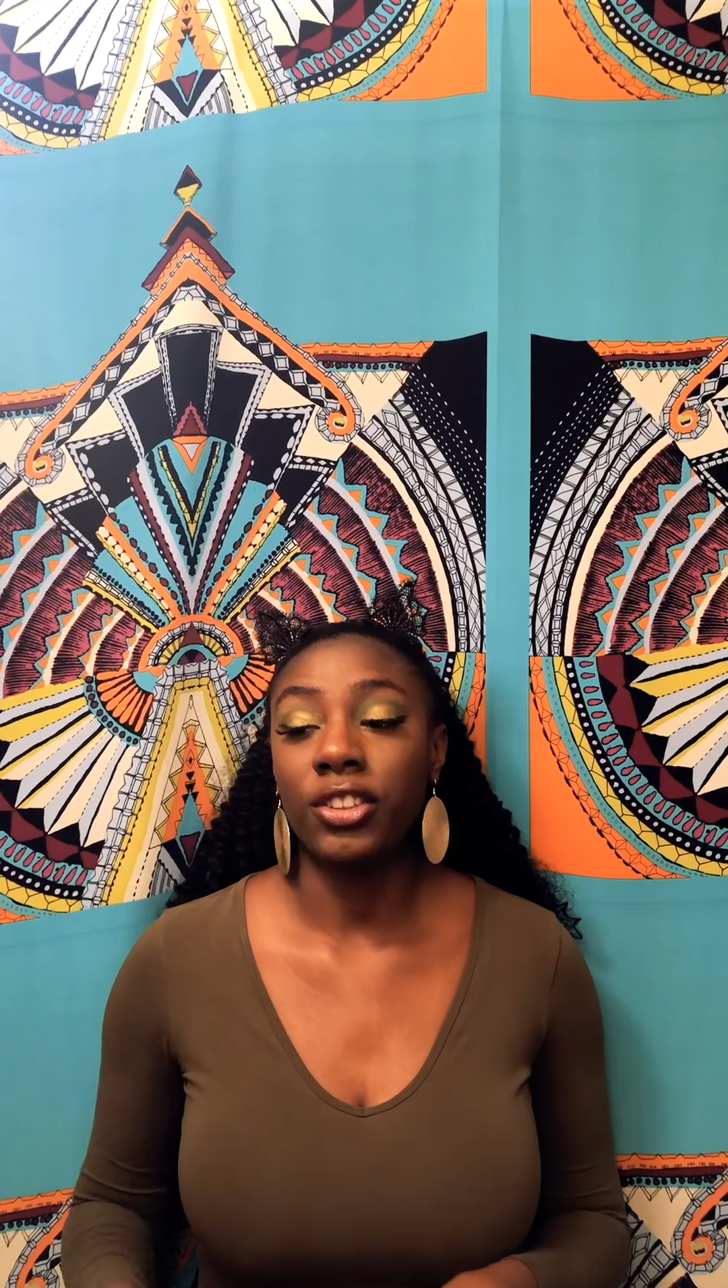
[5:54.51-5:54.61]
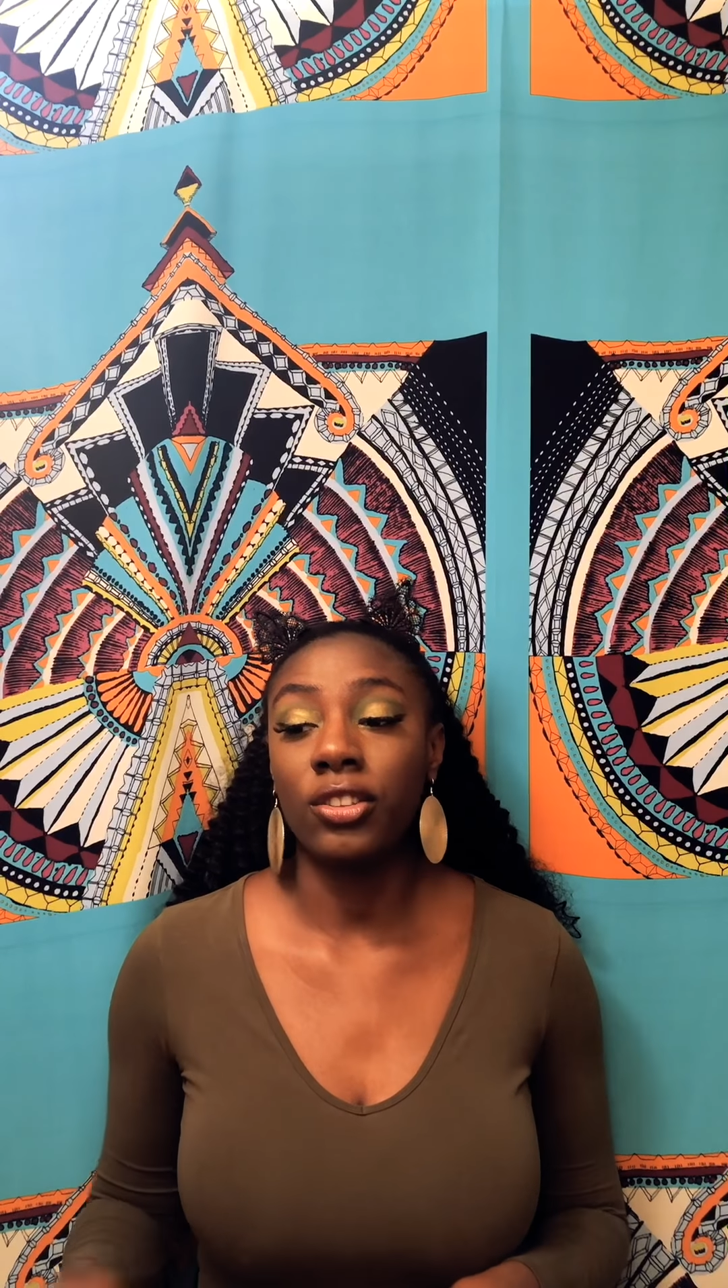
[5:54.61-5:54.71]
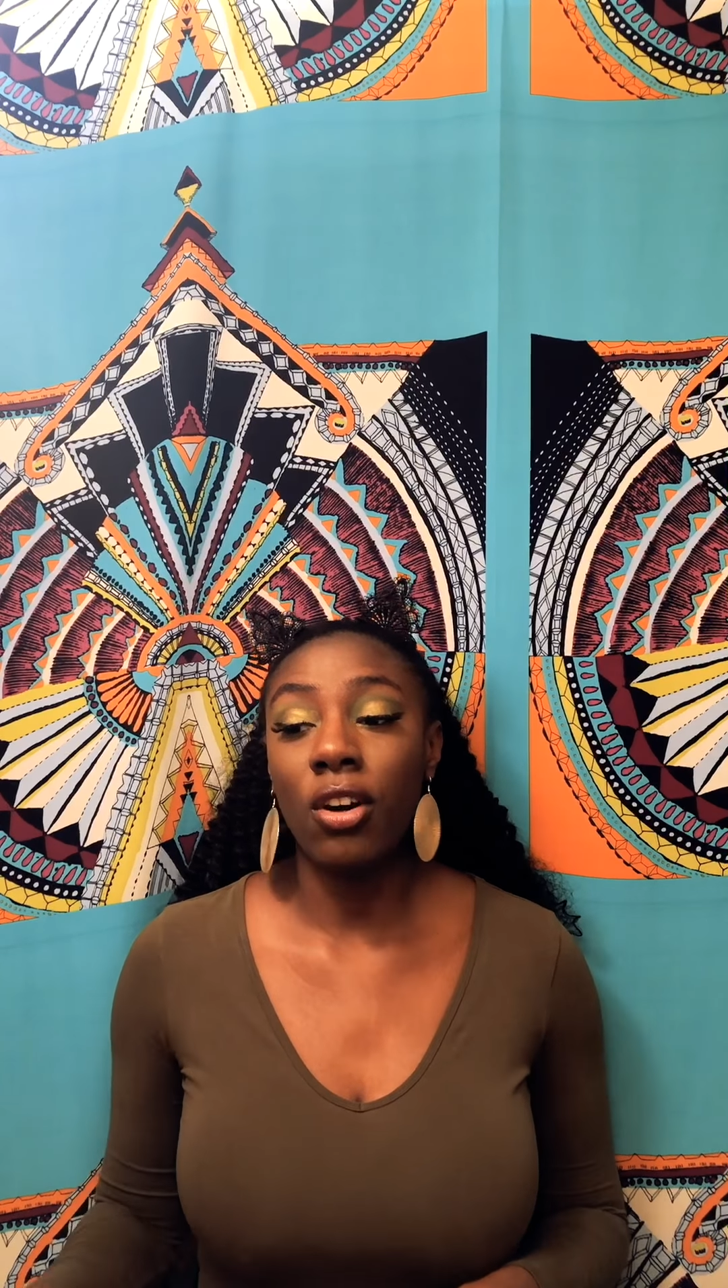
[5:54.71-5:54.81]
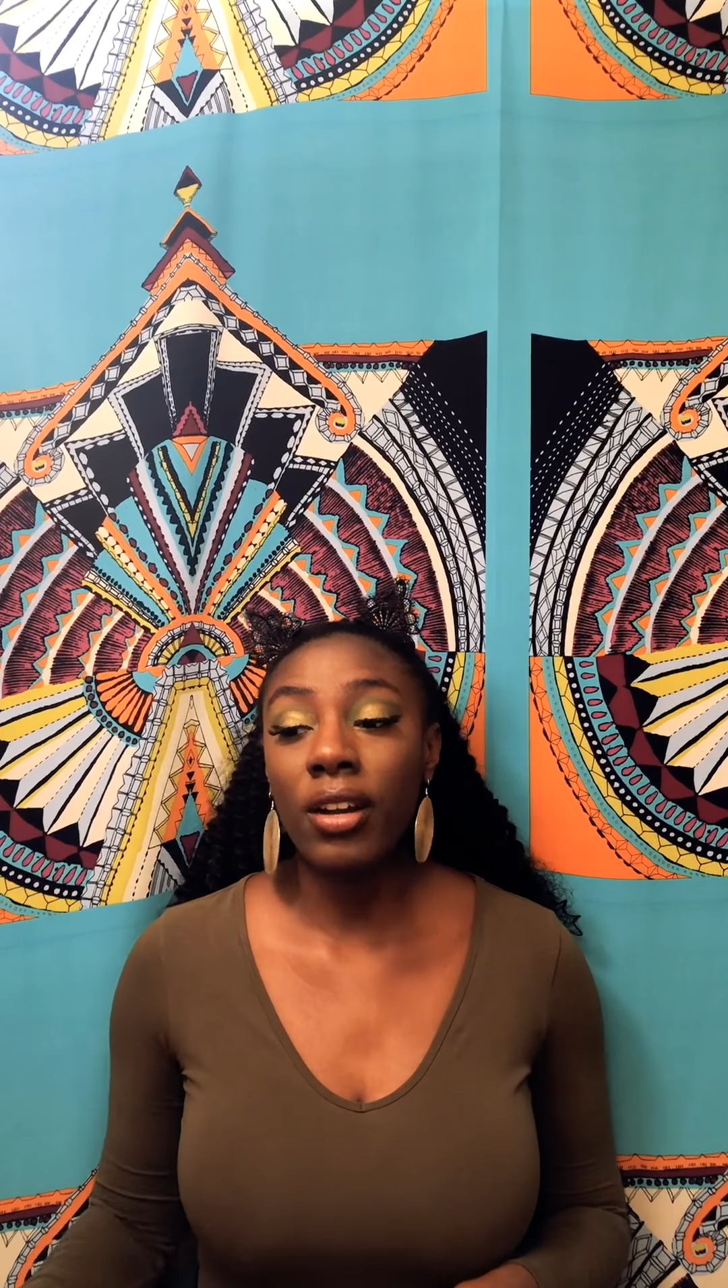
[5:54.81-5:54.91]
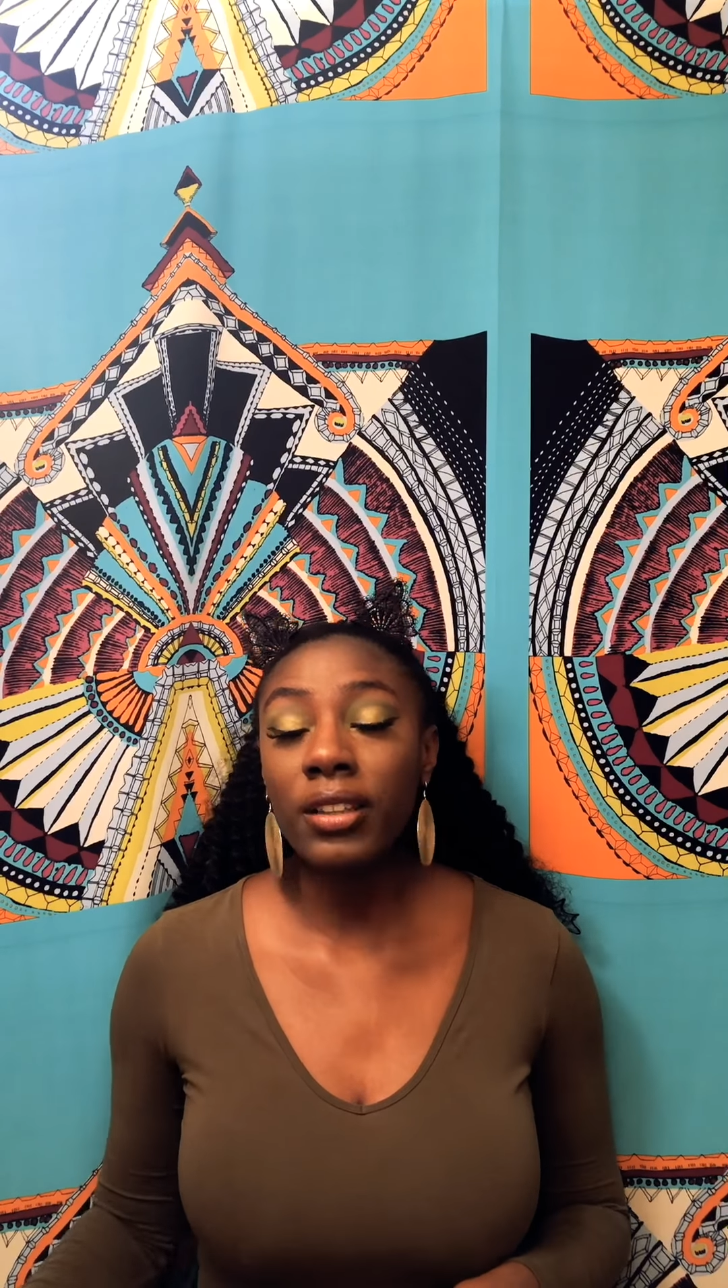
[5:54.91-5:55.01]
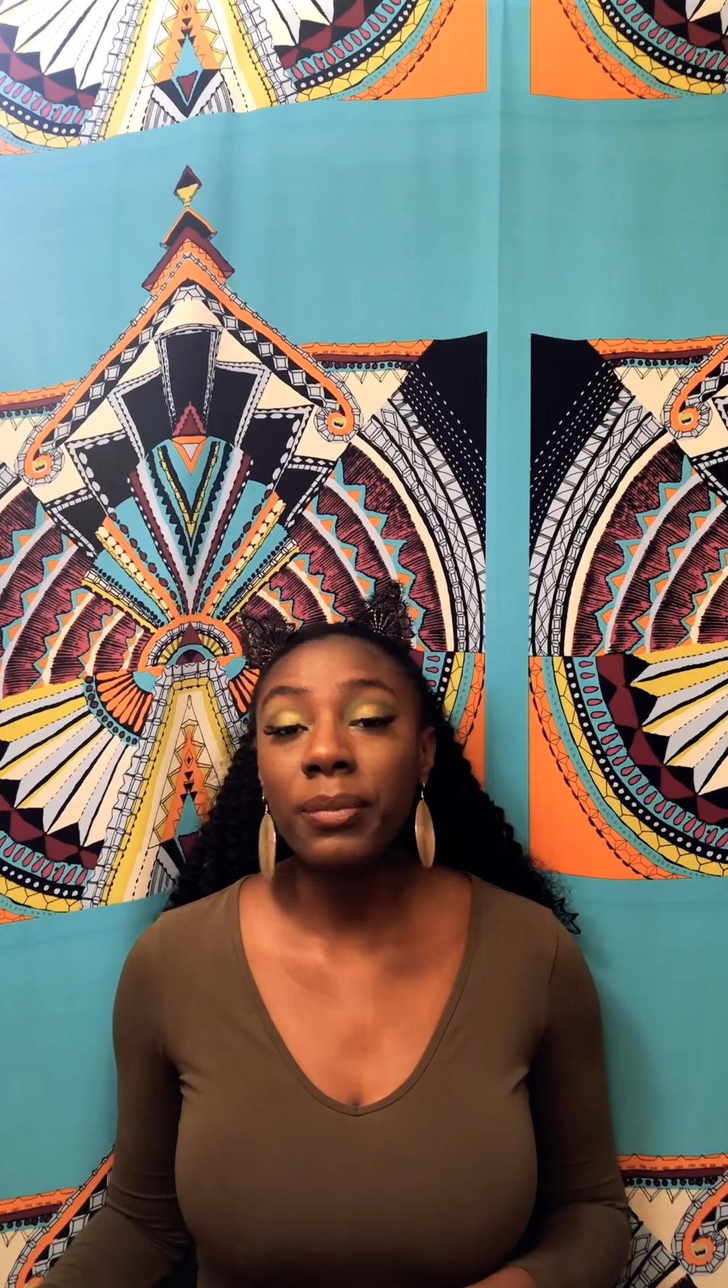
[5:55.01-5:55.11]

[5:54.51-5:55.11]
started